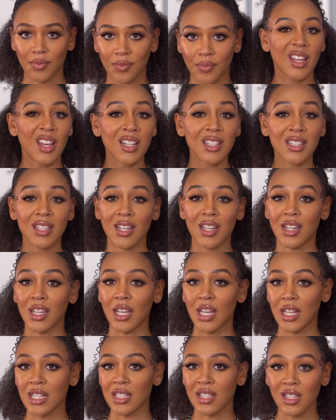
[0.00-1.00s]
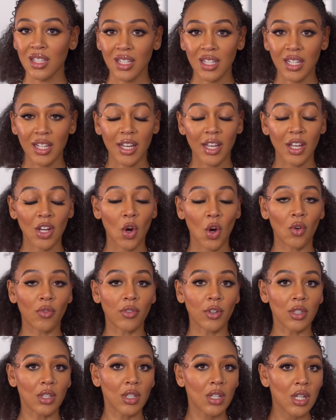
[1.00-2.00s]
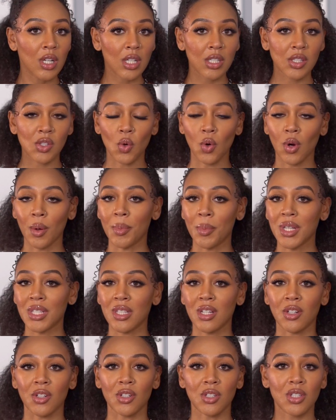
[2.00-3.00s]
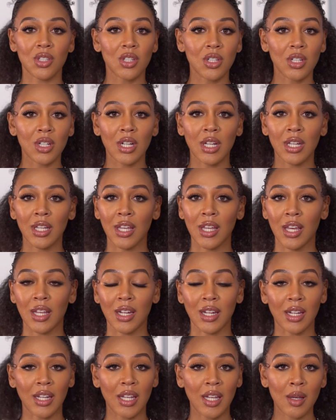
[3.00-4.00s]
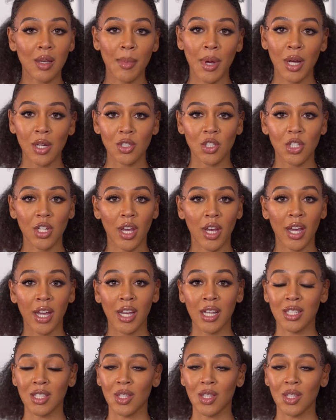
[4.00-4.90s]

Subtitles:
Things can easily get overlooked or misunderstood in an email chain,